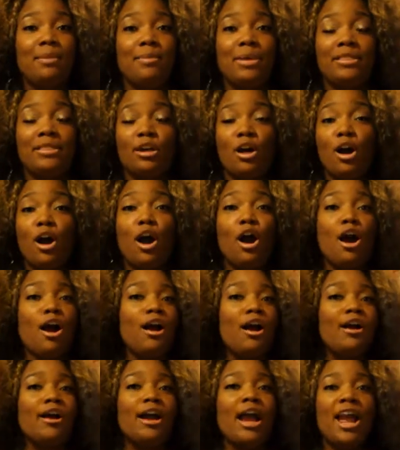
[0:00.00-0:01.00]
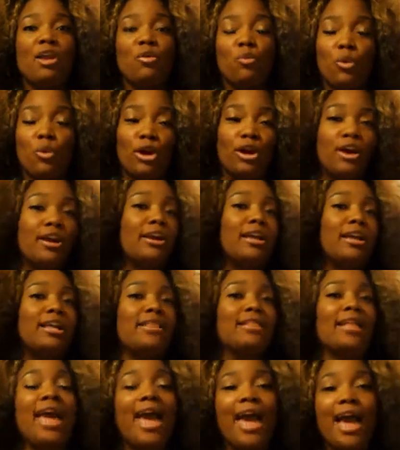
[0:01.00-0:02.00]
in the car, at work,
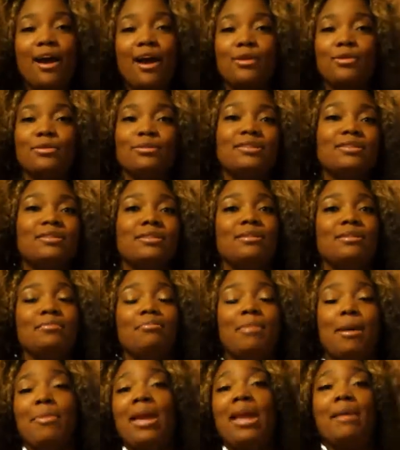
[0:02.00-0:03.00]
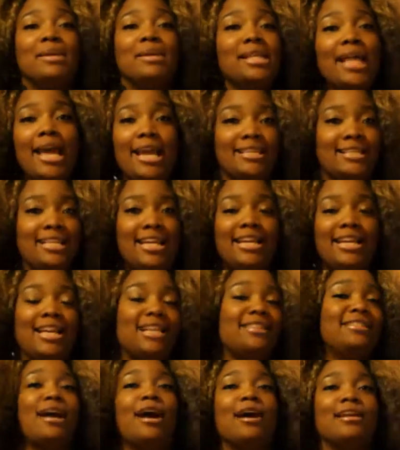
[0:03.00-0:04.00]
in the house. My baby likes it.
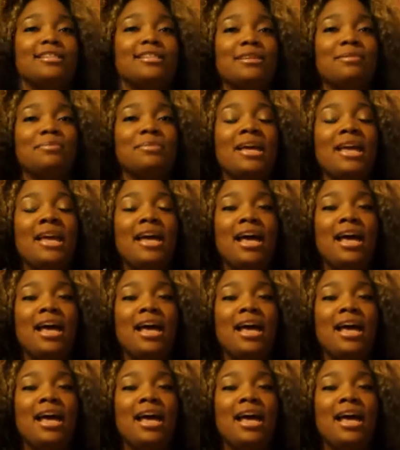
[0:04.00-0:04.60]
It's awesome.